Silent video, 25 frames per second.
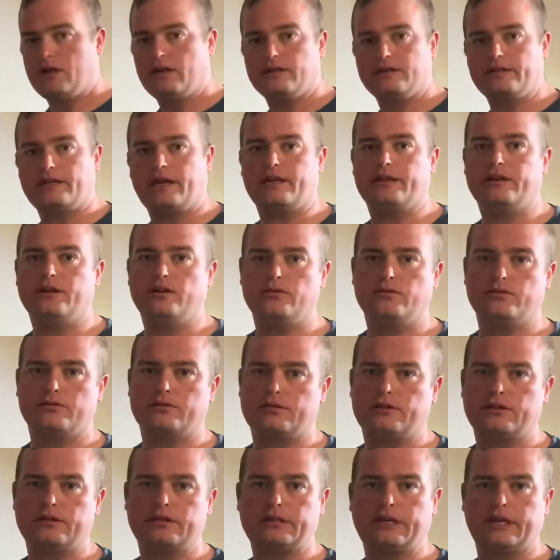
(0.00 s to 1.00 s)
Now
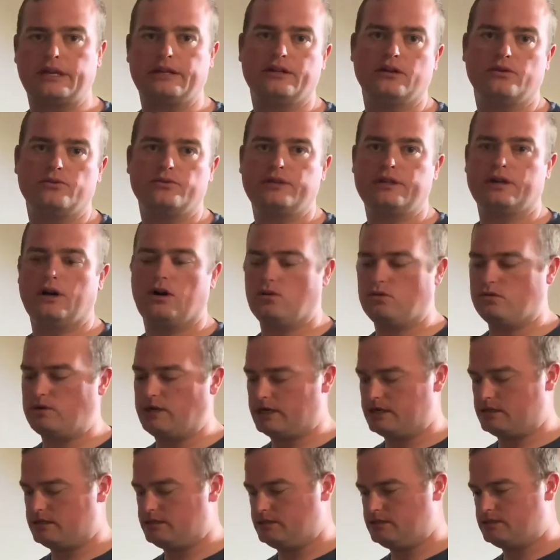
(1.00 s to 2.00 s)
you don't need a whole
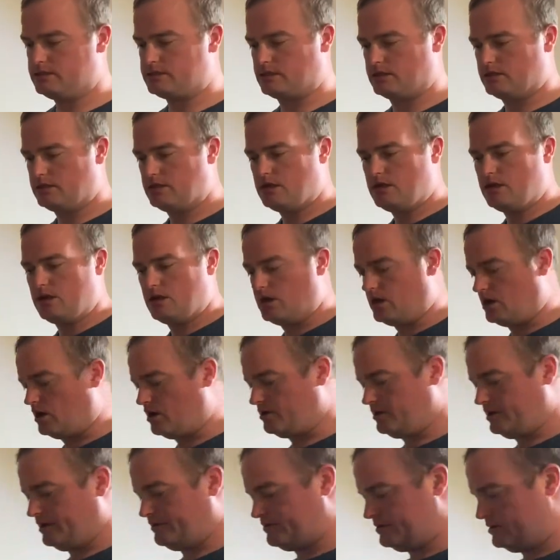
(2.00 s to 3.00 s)
lot of this. All
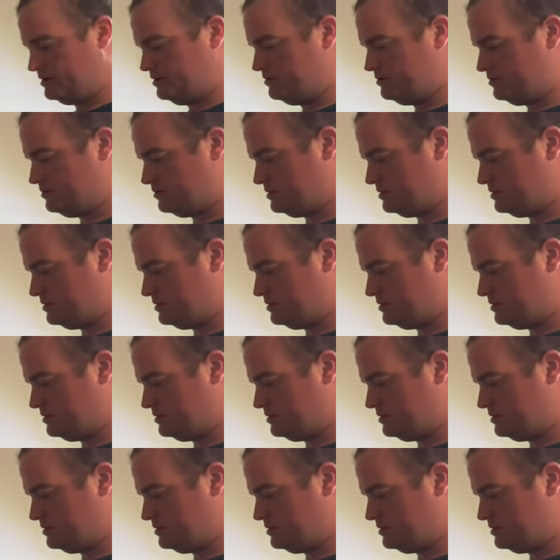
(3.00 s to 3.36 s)
you have to do,